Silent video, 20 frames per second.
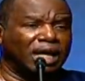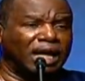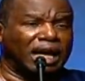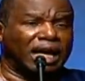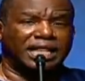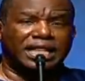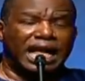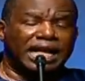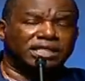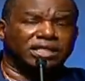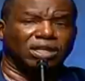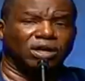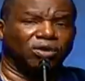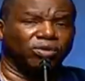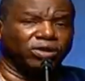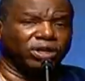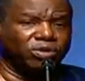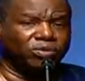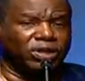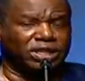And that's the
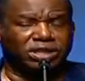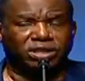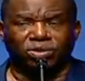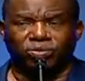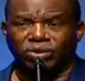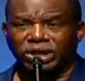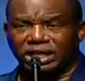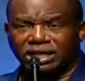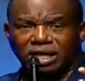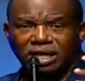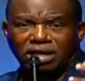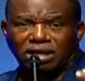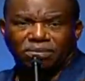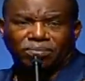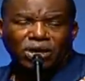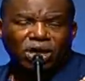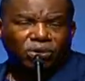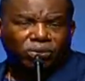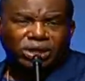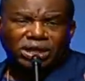only reason we
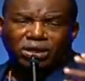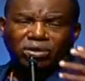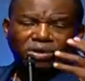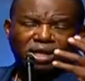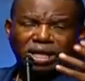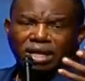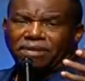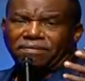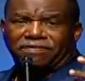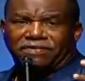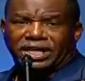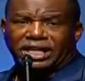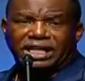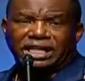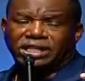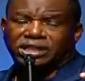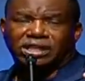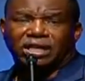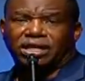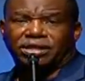come. We don't come for
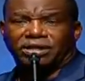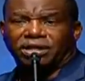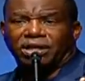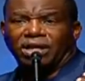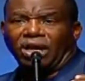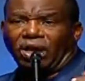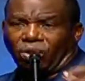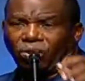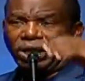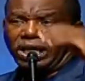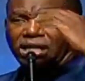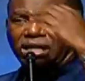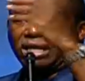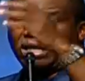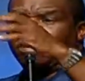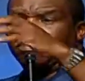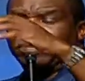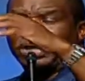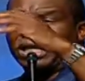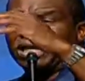each other. We
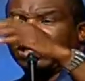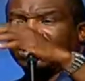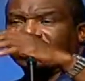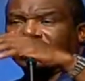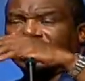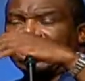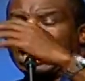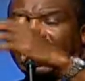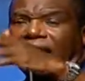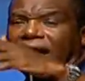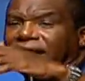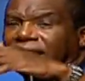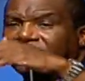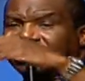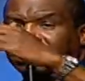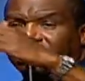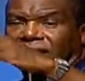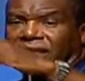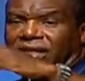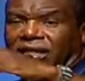come because God
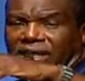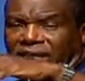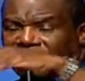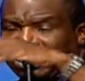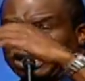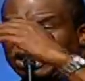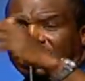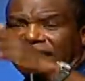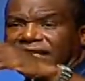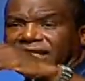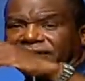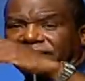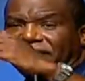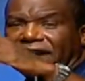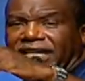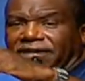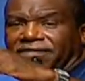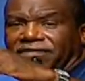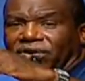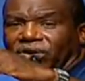is good and He's
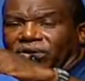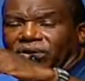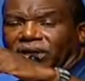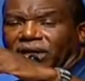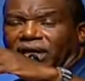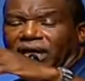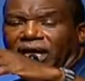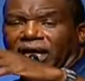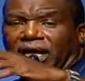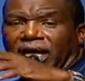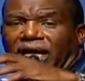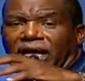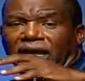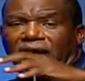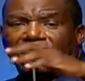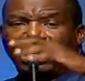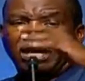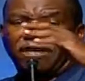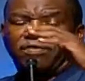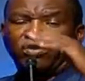faithful.
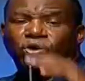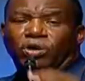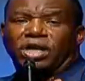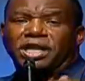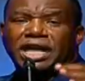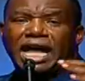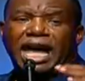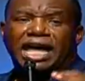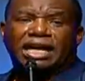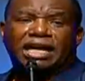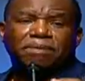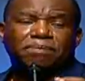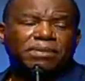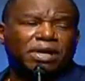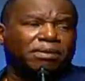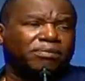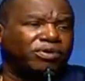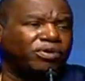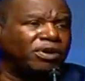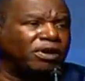If you're not a
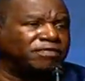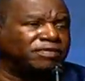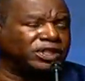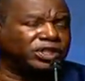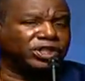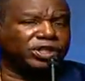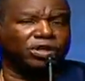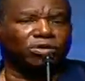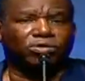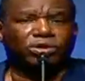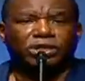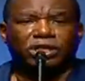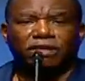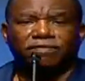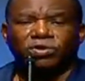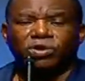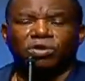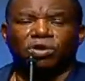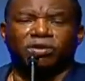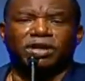member of a church,
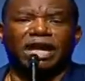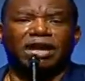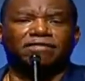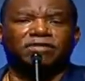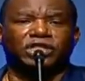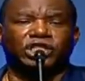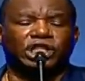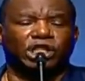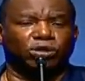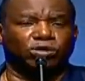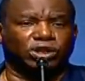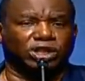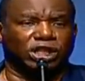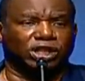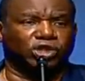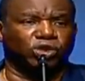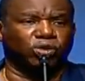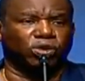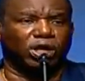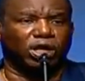if you don't have a church
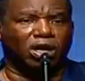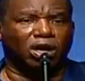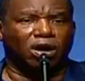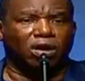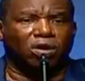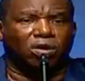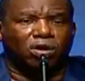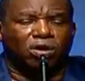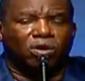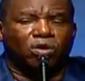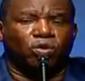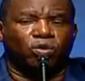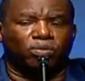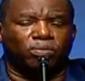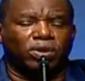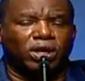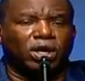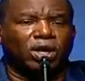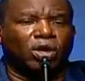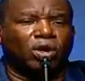that you could call
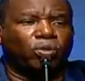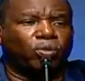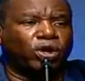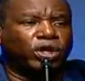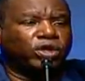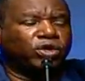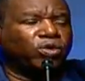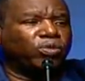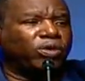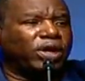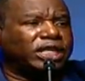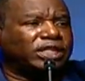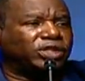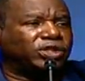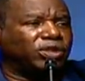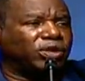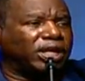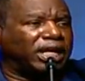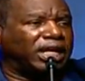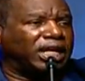home, will you
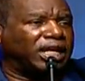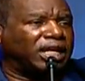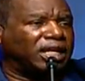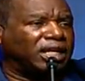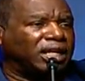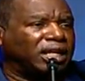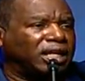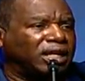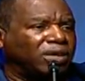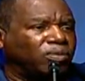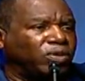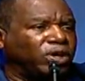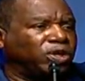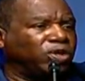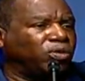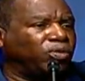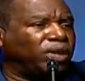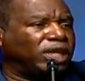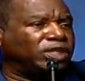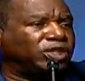raise your hand?
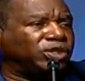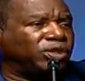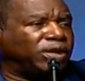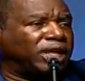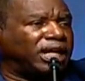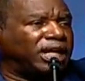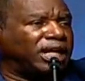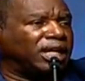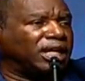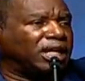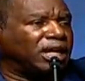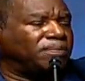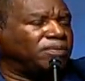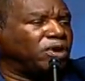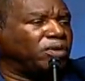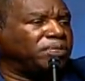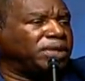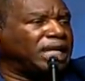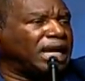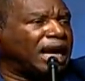Will you raise your hand?
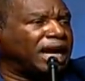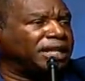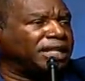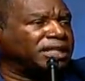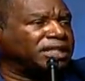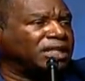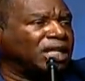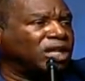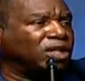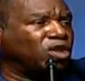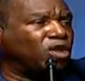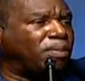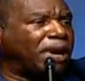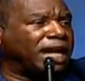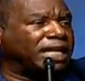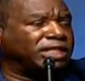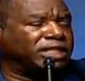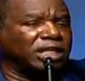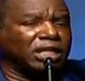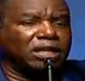Come on, be honest.
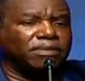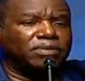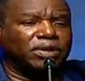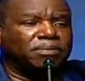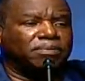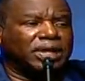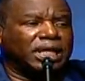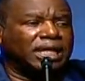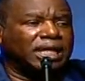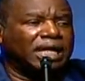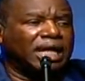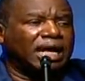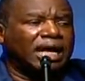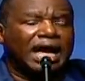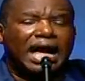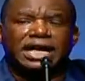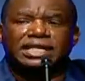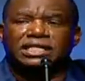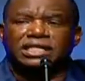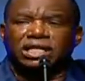Nobody's looking but me.
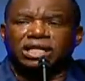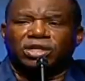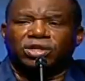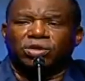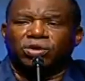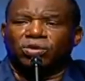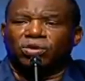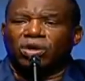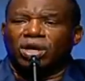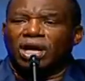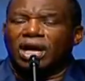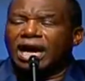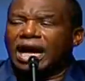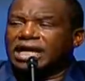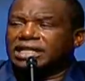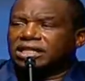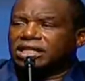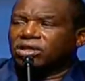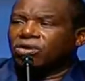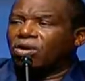I see you.
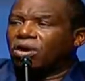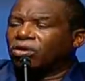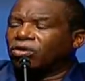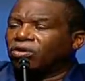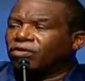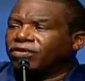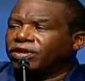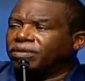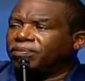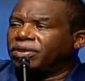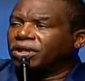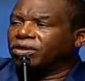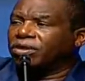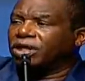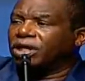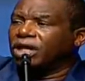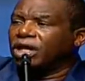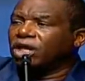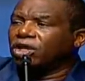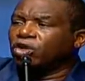I see you all over the
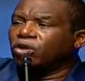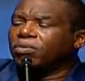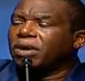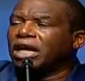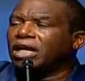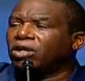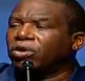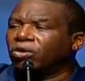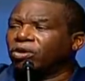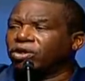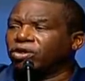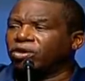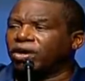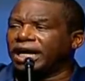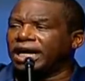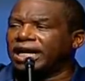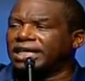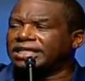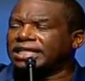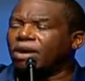building. You may lower your
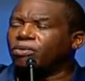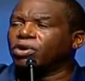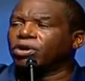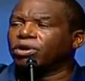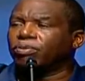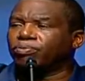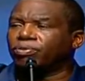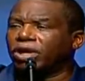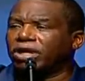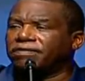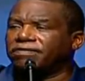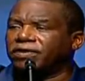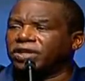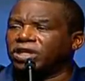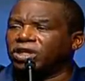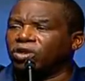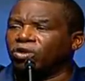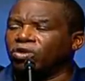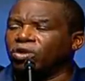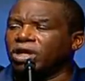hands. I want to pray for
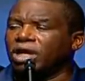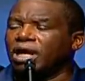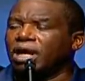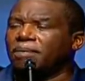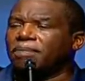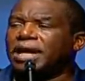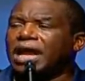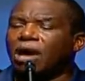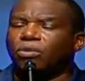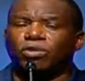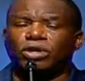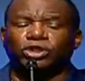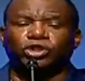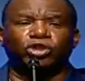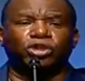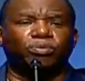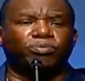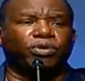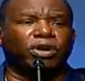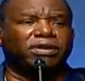you, but I want
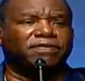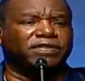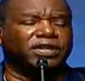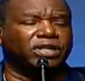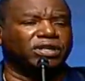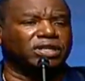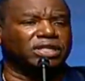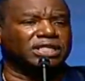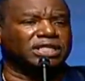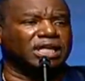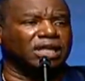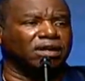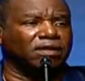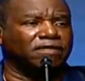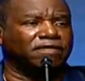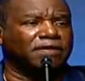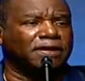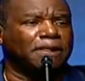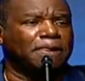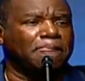you to pray for yourself.
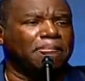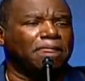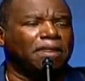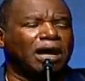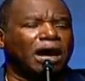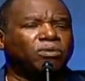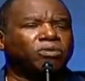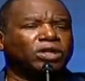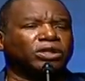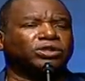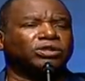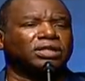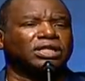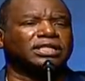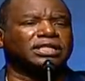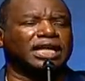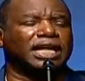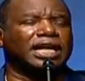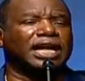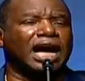I want you
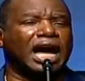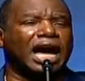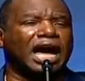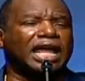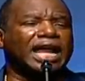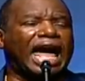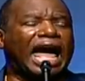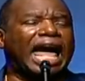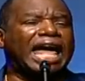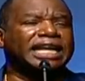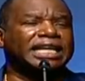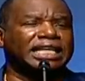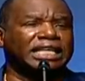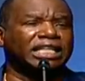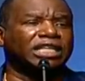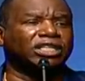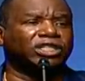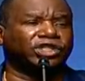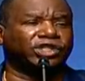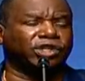to say, God, I
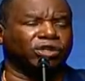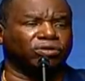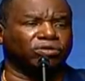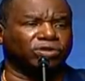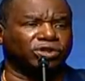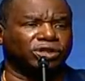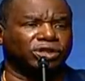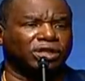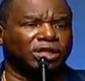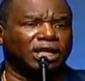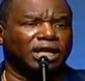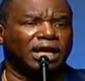need a church.